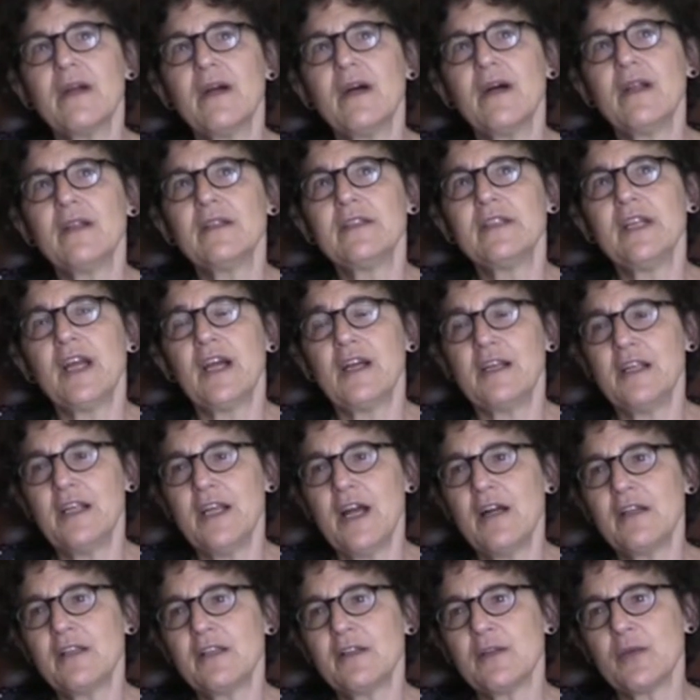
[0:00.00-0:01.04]
a
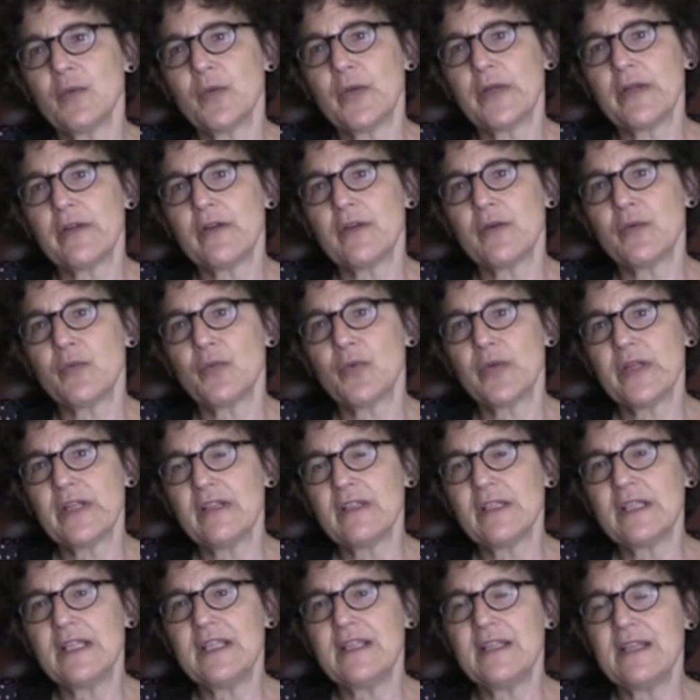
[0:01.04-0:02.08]
young lawyer
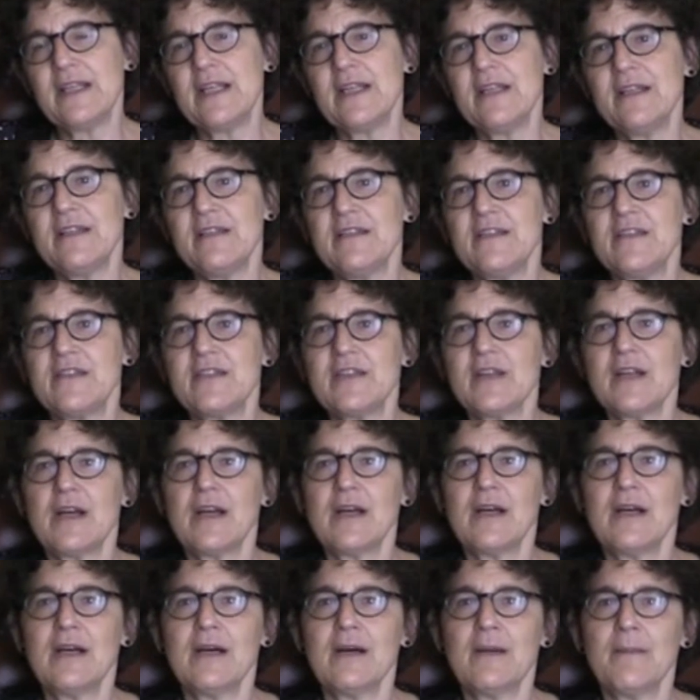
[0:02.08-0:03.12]
really needs
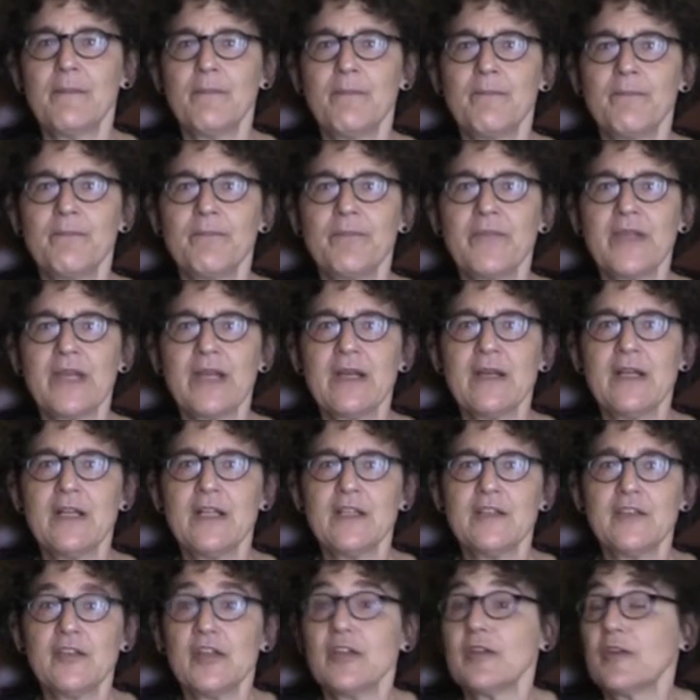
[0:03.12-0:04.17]

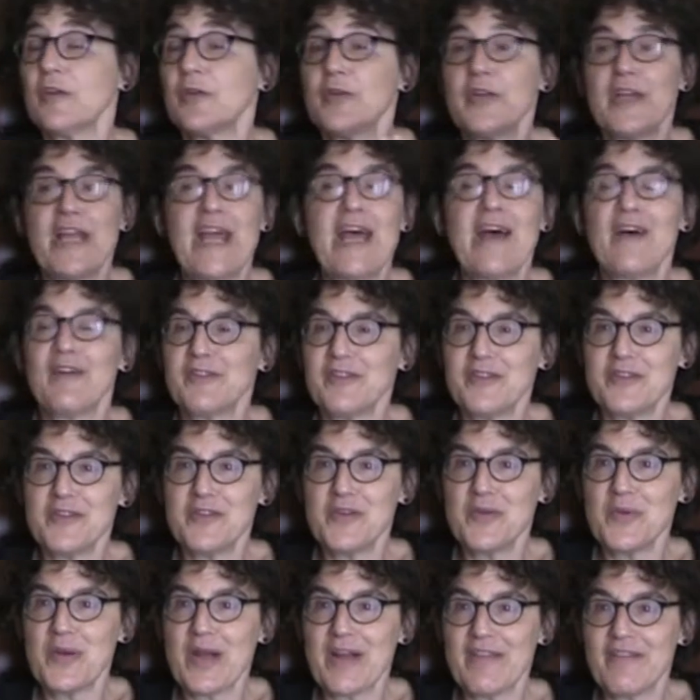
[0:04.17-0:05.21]
to learn how to
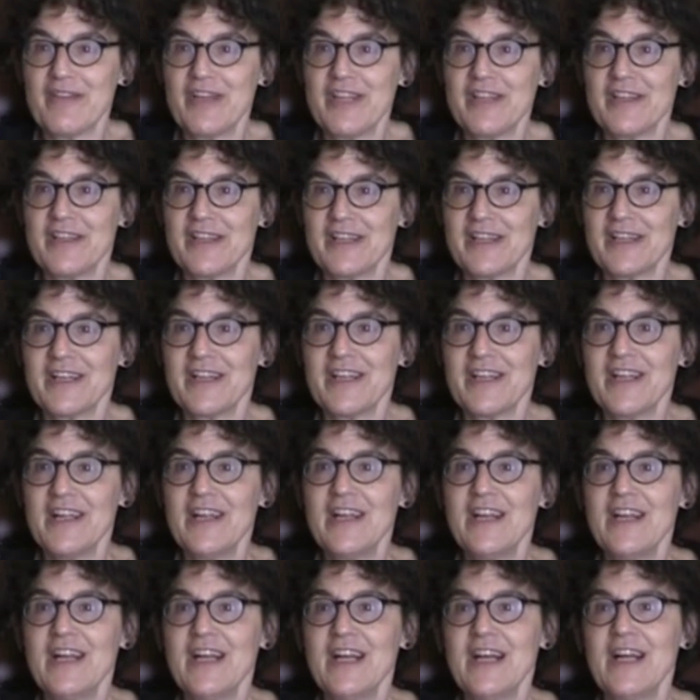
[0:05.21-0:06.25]
do everything.
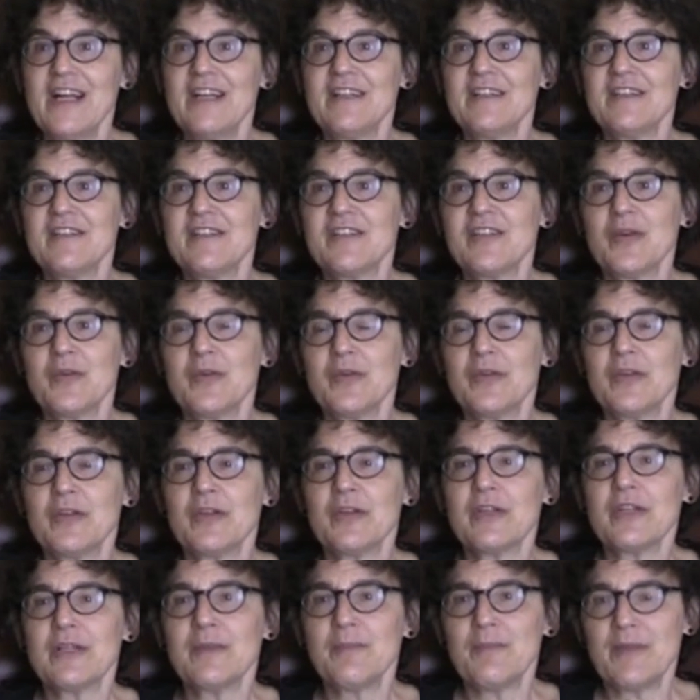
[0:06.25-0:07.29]
And so they're
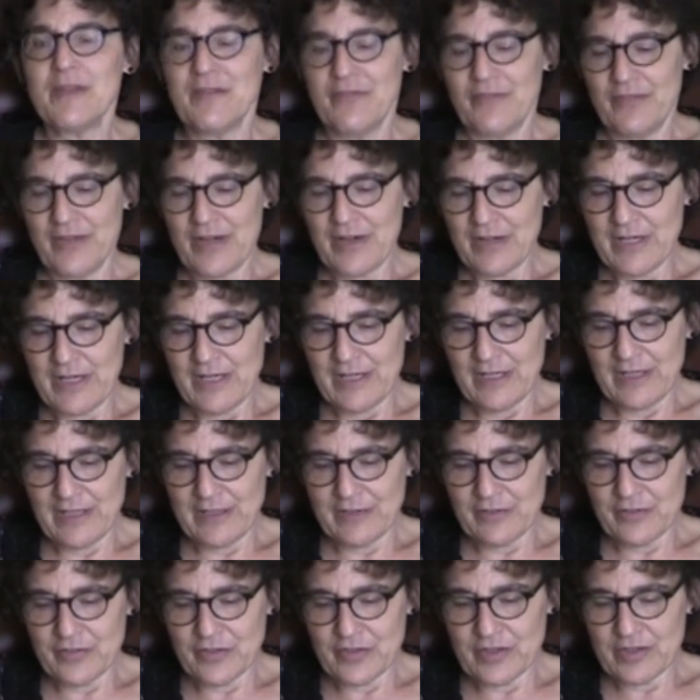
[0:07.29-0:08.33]
going to be very
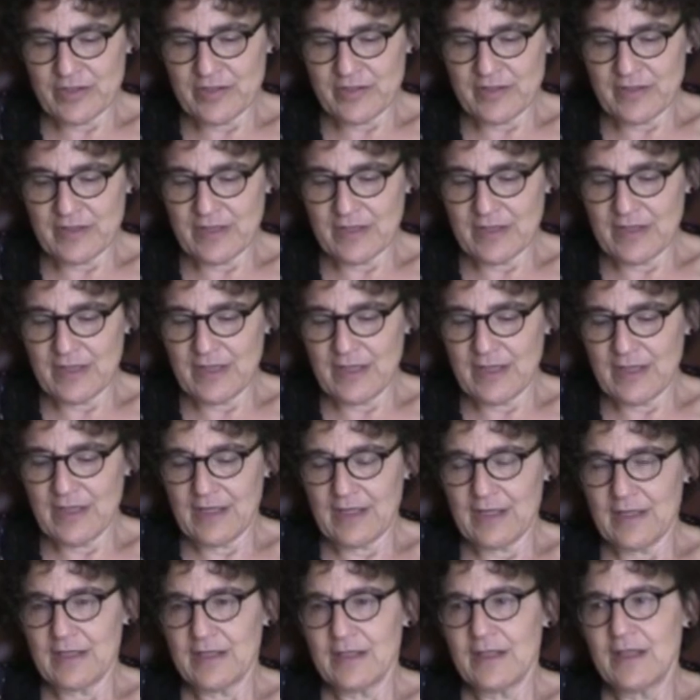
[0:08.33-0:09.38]
interested
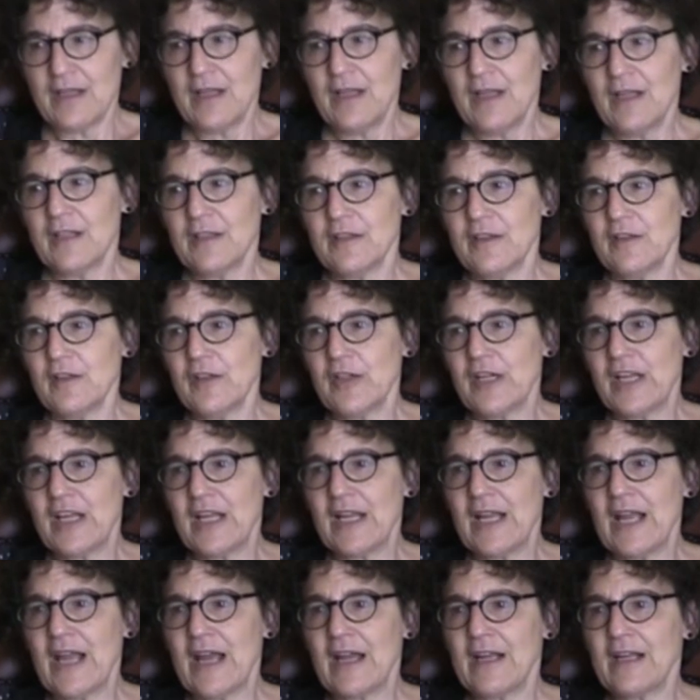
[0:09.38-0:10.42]
in
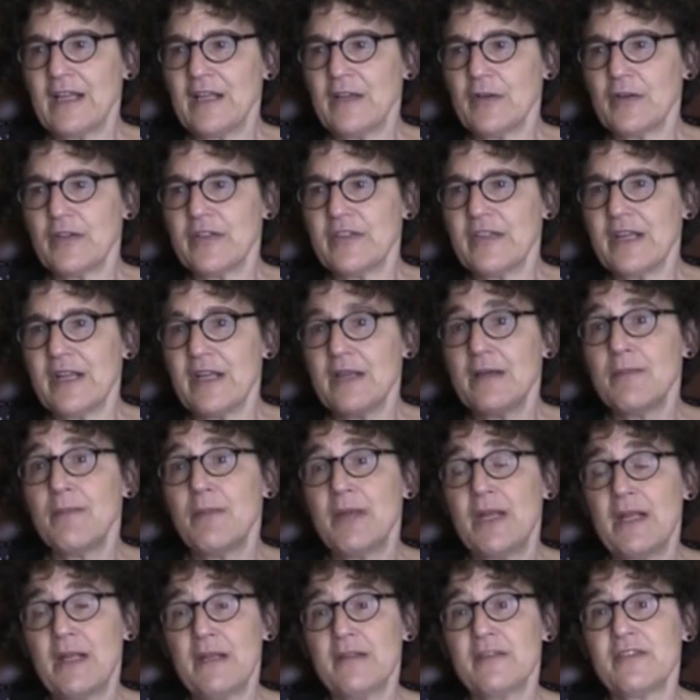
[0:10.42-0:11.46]
looking at your
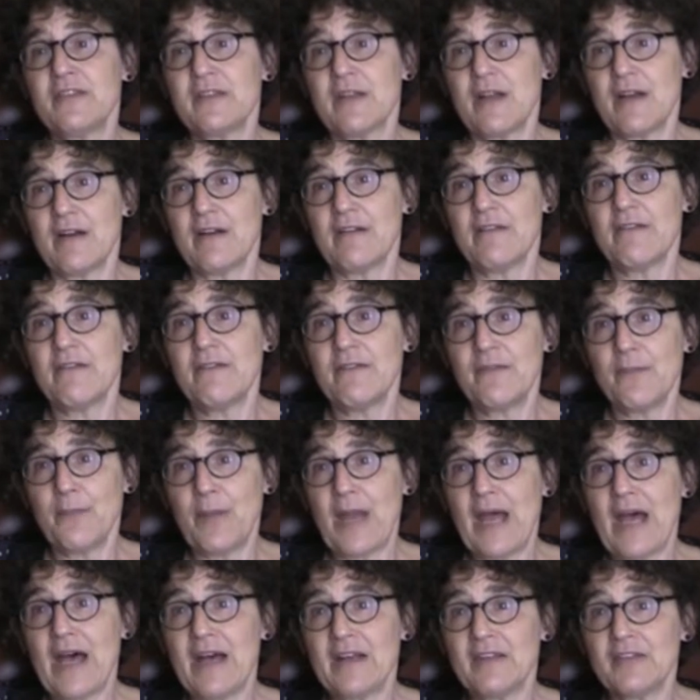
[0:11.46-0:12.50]
database of
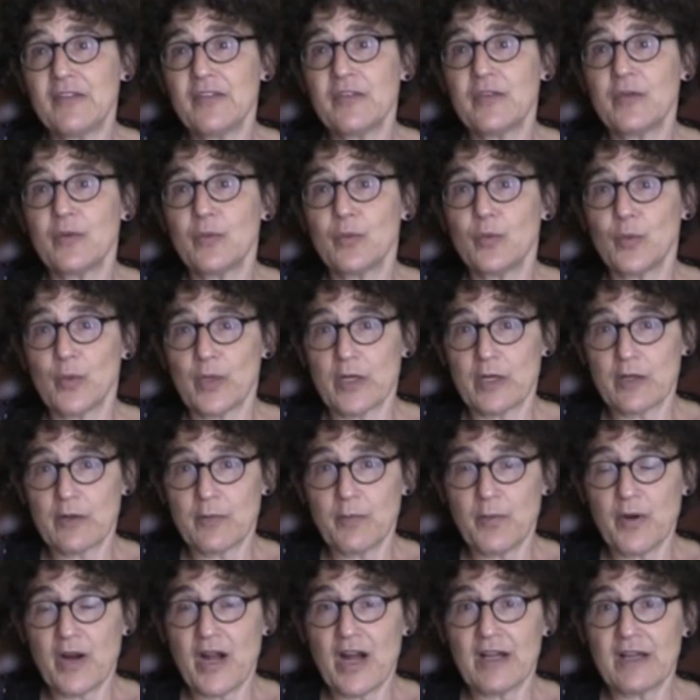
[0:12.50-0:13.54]
past work
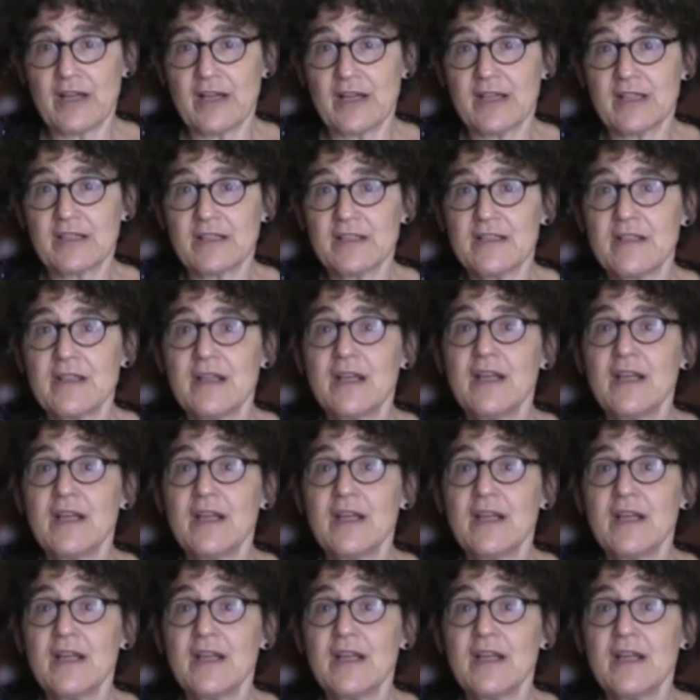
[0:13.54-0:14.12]
product.